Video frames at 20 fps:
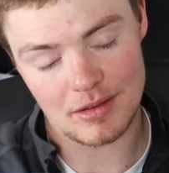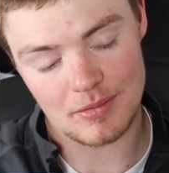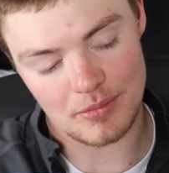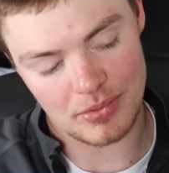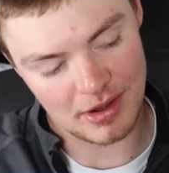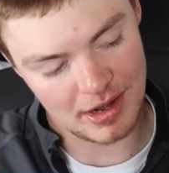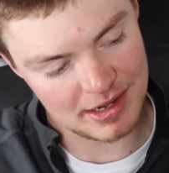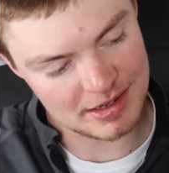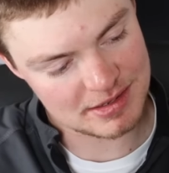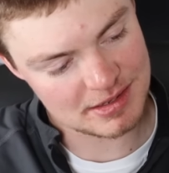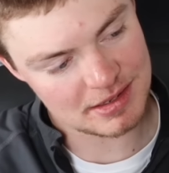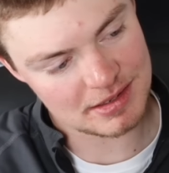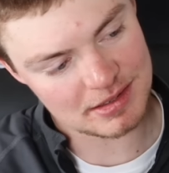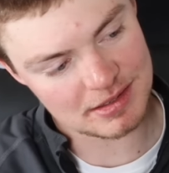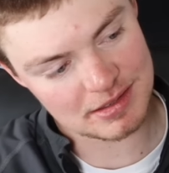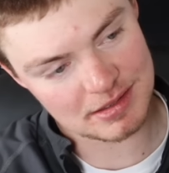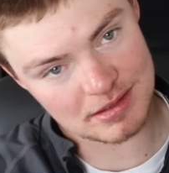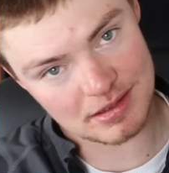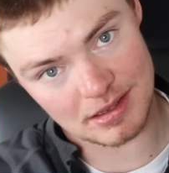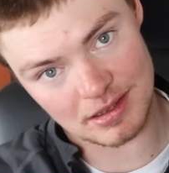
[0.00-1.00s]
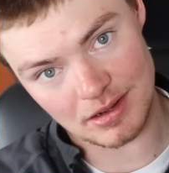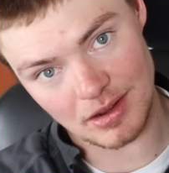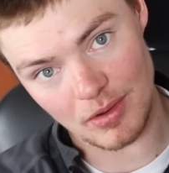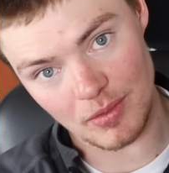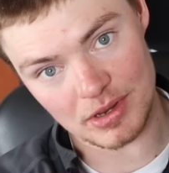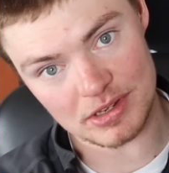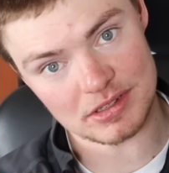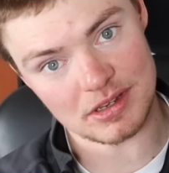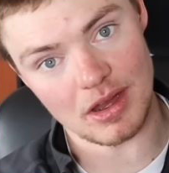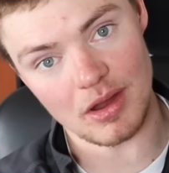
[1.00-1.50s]
Prices can
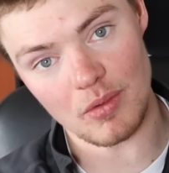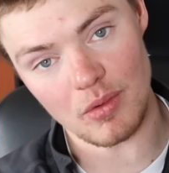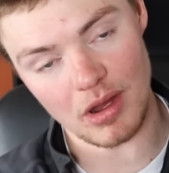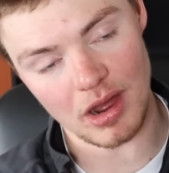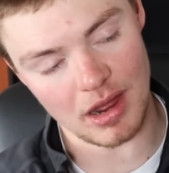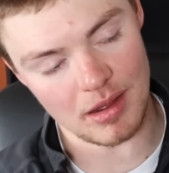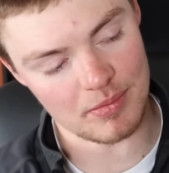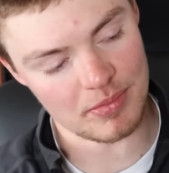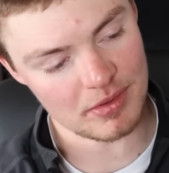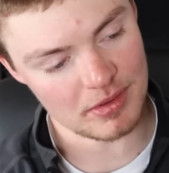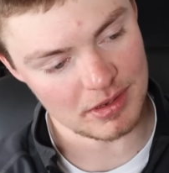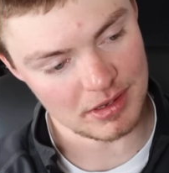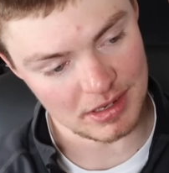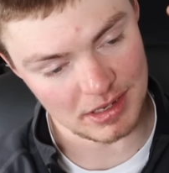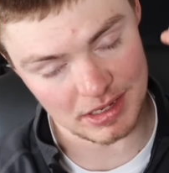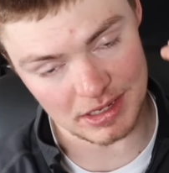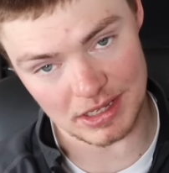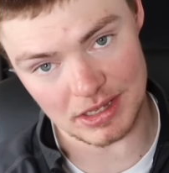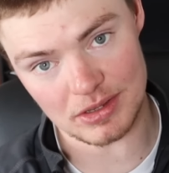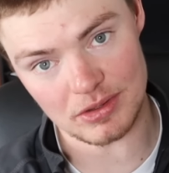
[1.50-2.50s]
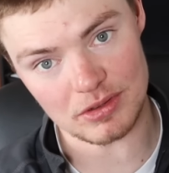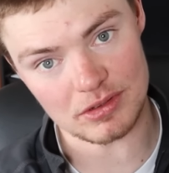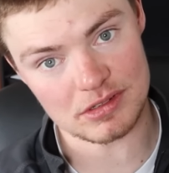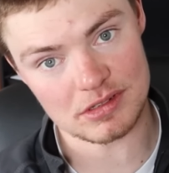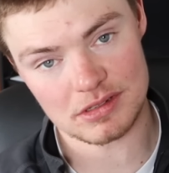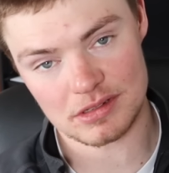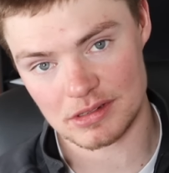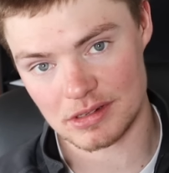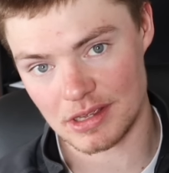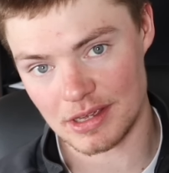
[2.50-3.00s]
always go up.
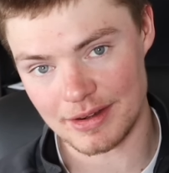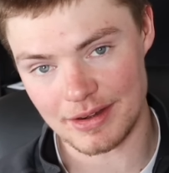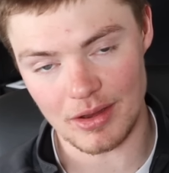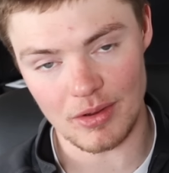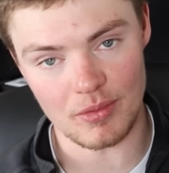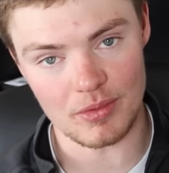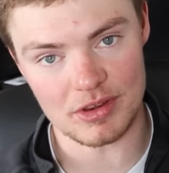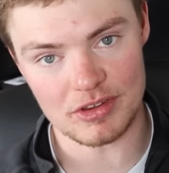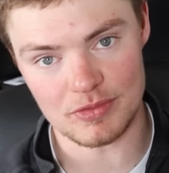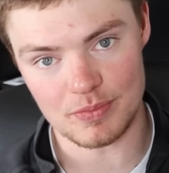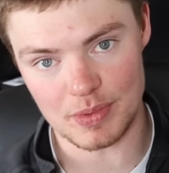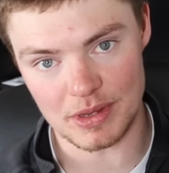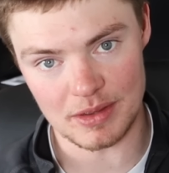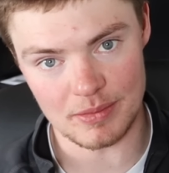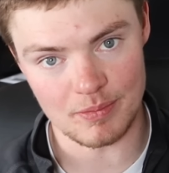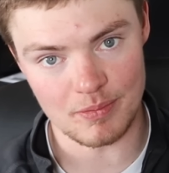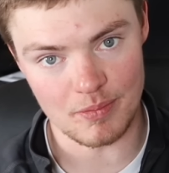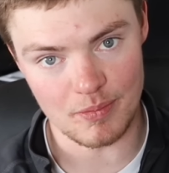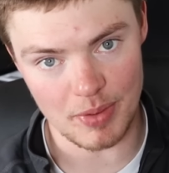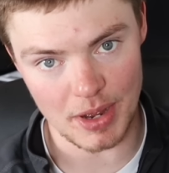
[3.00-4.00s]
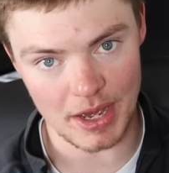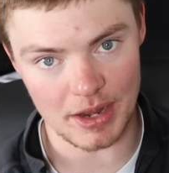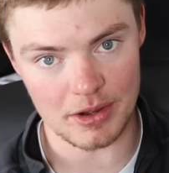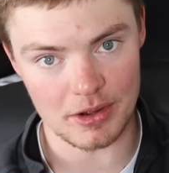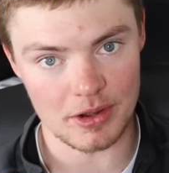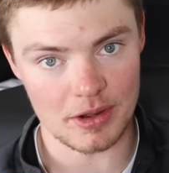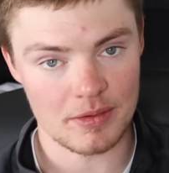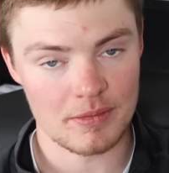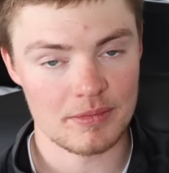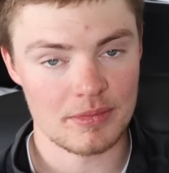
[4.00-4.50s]
Yields can always be
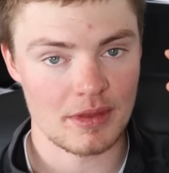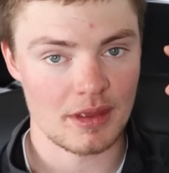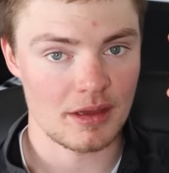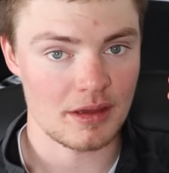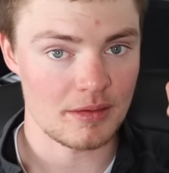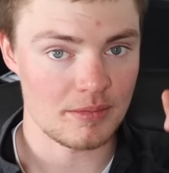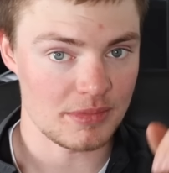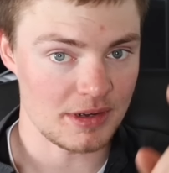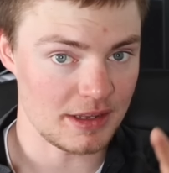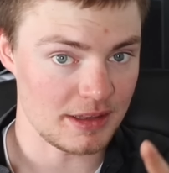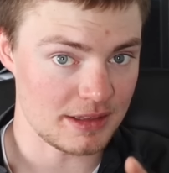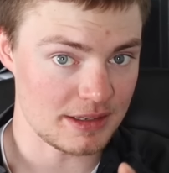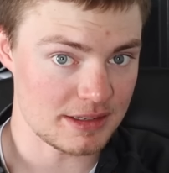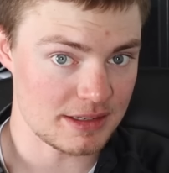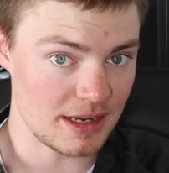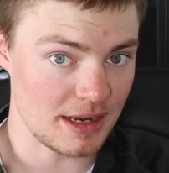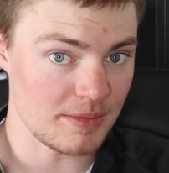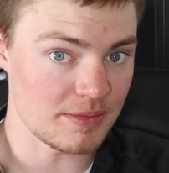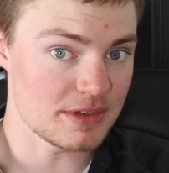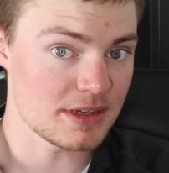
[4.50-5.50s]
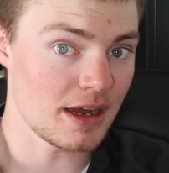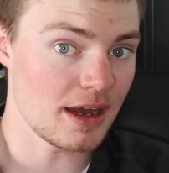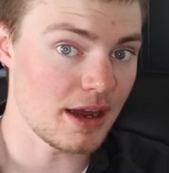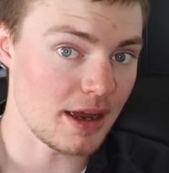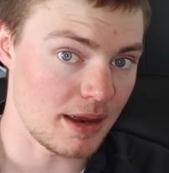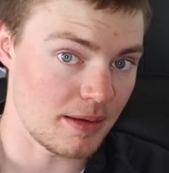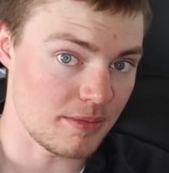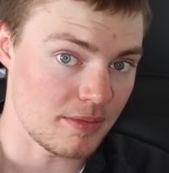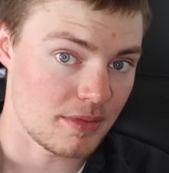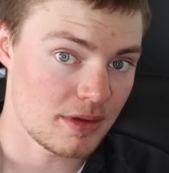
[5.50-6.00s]
better, but at the same
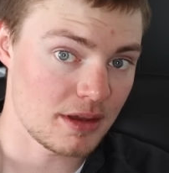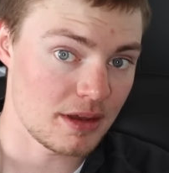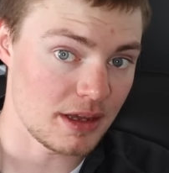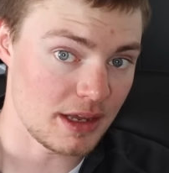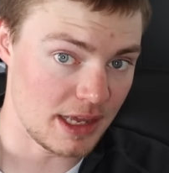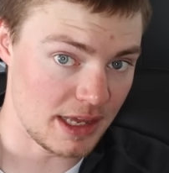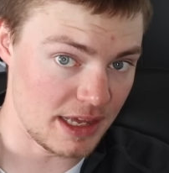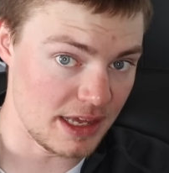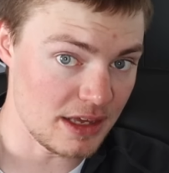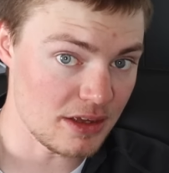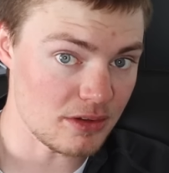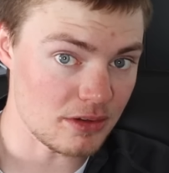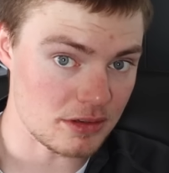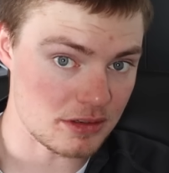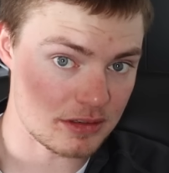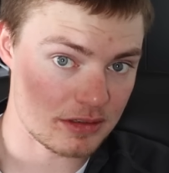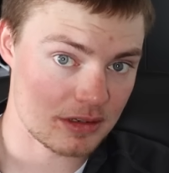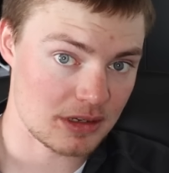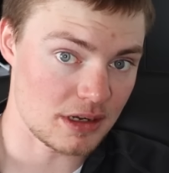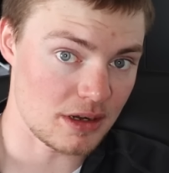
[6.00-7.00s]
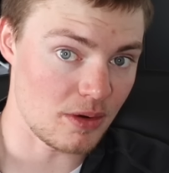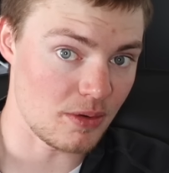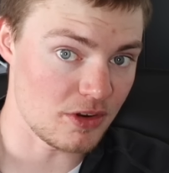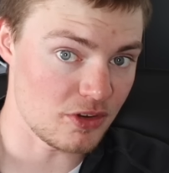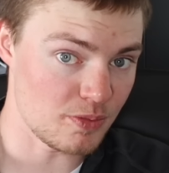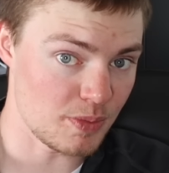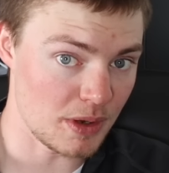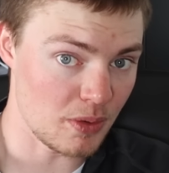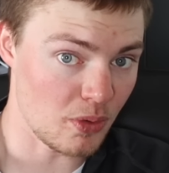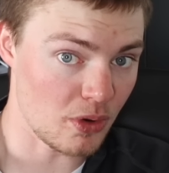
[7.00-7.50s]
time, yields can
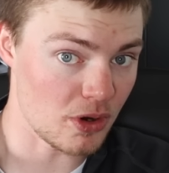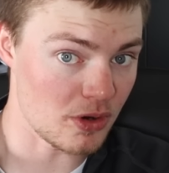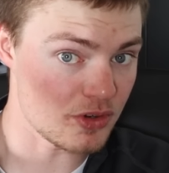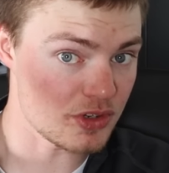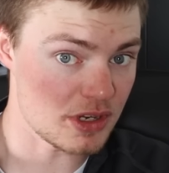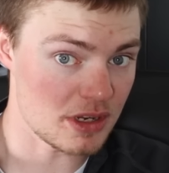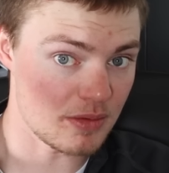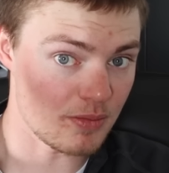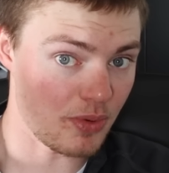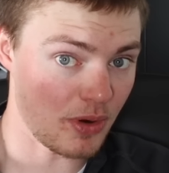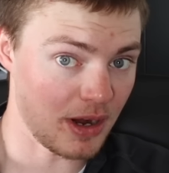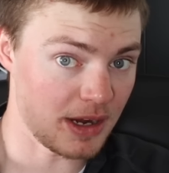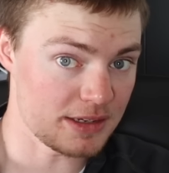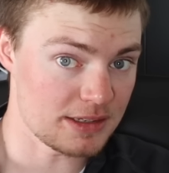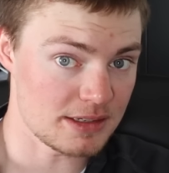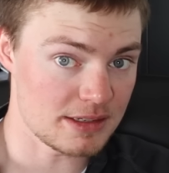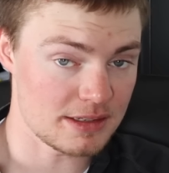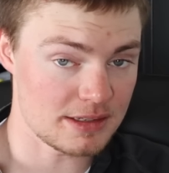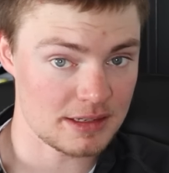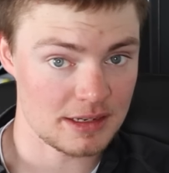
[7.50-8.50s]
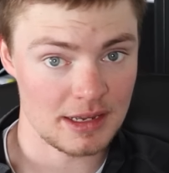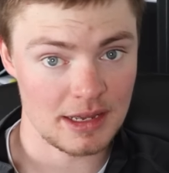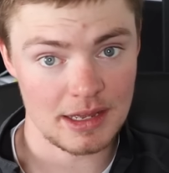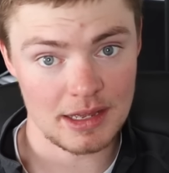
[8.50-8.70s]
always be worse and prices